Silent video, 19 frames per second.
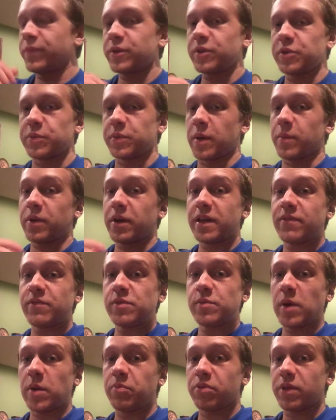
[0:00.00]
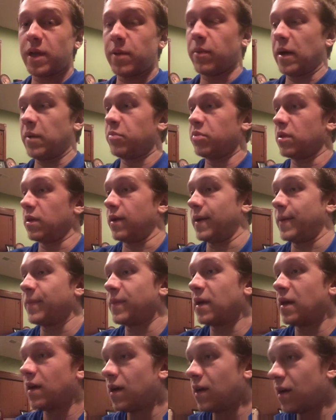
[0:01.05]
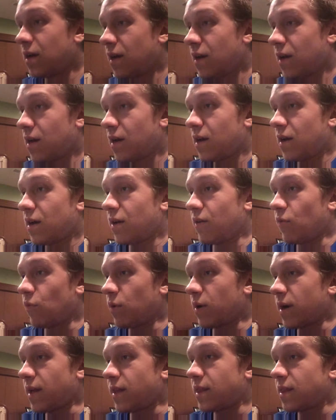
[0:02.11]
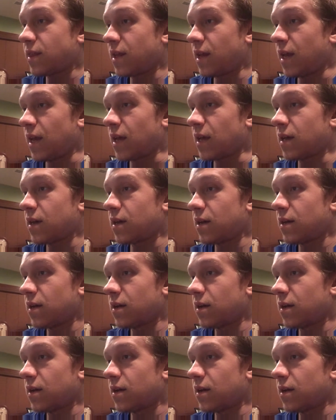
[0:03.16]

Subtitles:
Excuse me, I'm gonna give you my play-by-play of what I think.